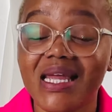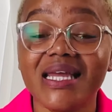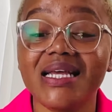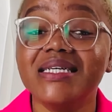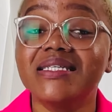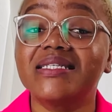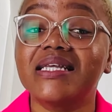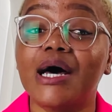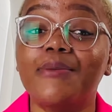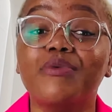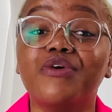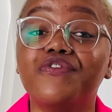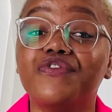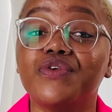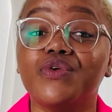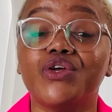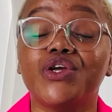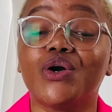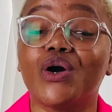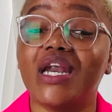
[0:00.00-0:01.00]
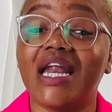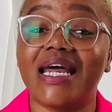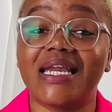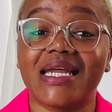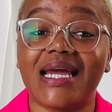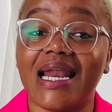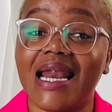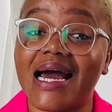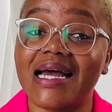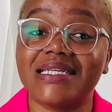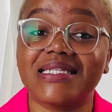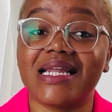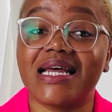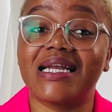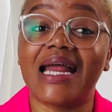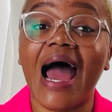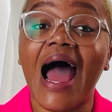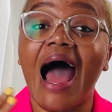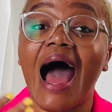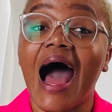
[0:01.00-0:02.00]
Some of you, you're going to realize
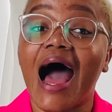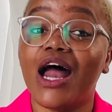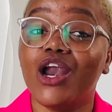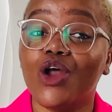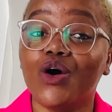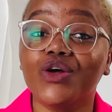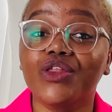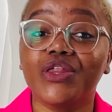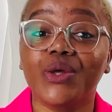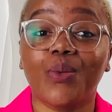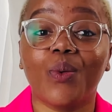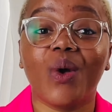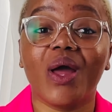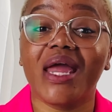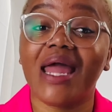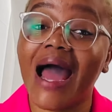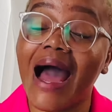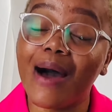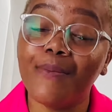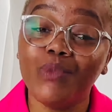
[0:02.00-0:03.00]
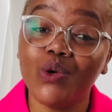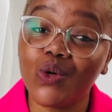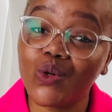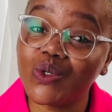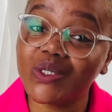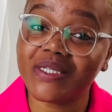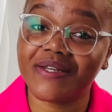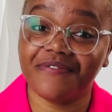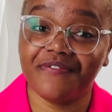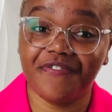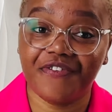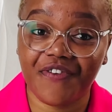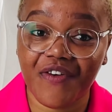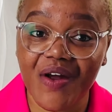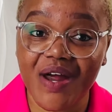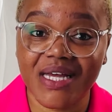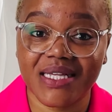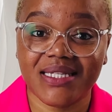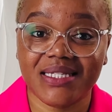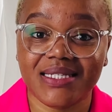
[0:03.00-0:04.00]
that along the way, I'm losing
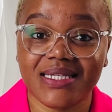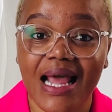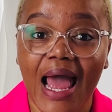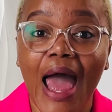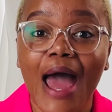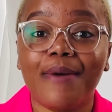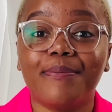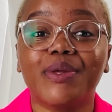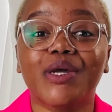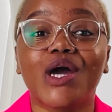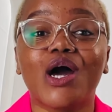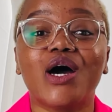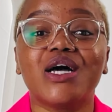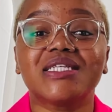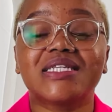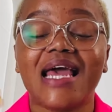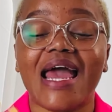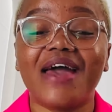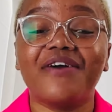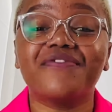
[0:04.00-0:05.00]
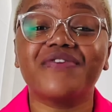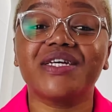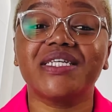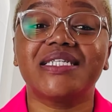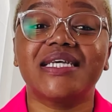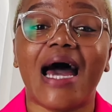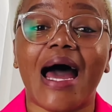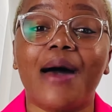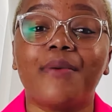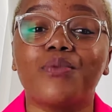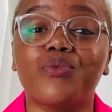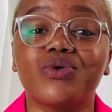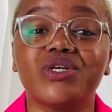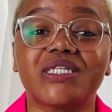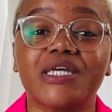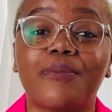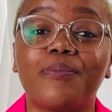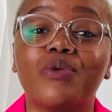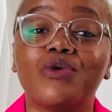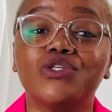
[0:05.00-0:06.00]
friends, because every time we're
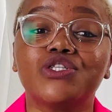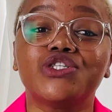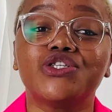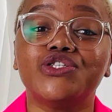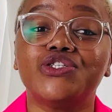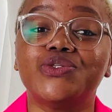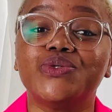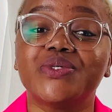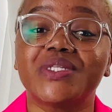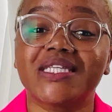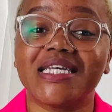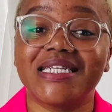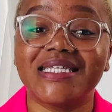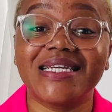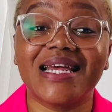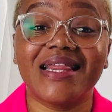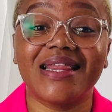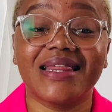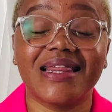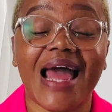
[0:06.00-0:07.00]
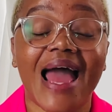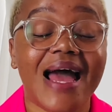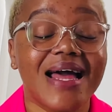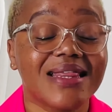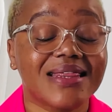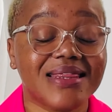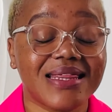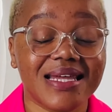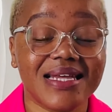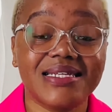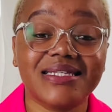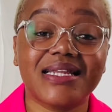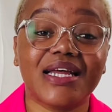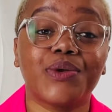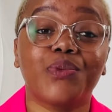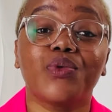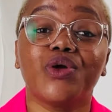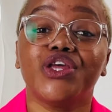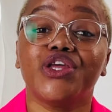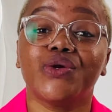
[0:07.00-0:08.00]
supposed to do certain things
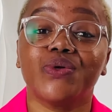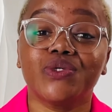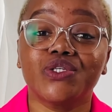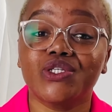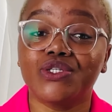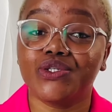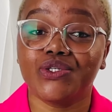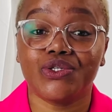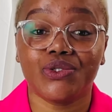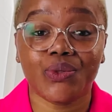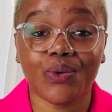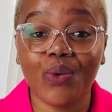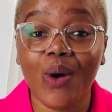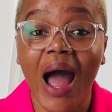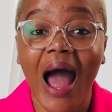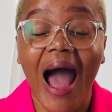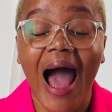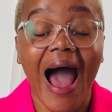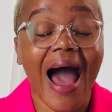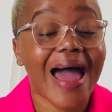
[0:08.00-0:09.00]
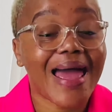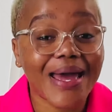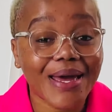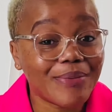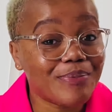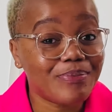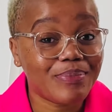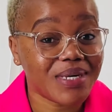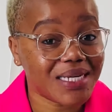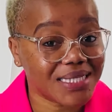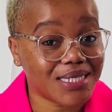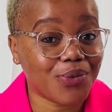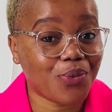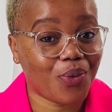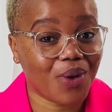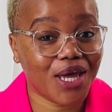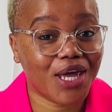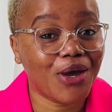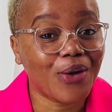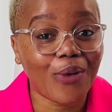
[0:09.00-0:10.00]
that we used to do, I am busy
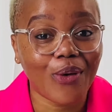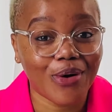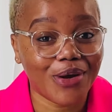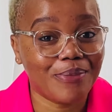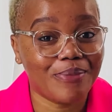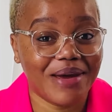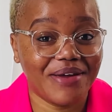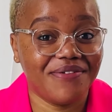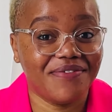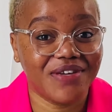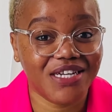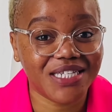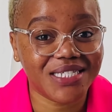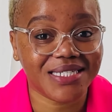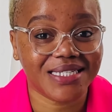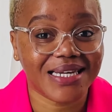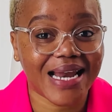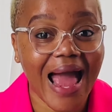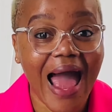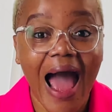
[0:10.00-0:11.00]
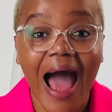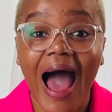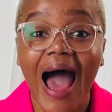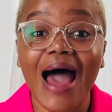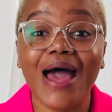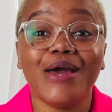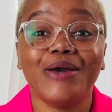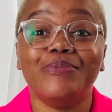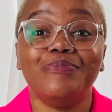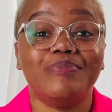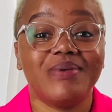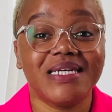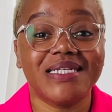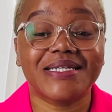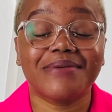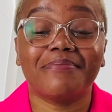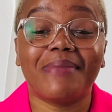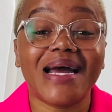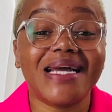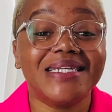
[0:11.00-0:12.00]
working on my vision. I am busy.
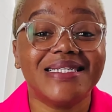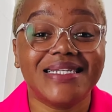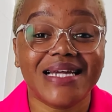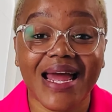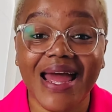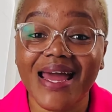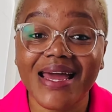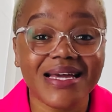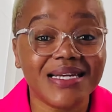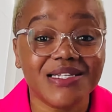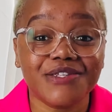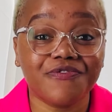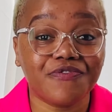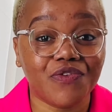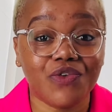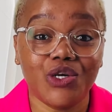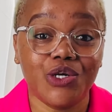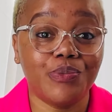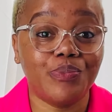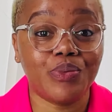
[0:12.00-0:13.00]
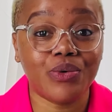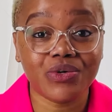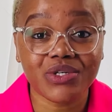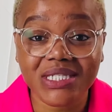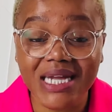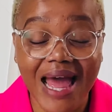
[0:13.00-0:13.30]
My day is fully booked.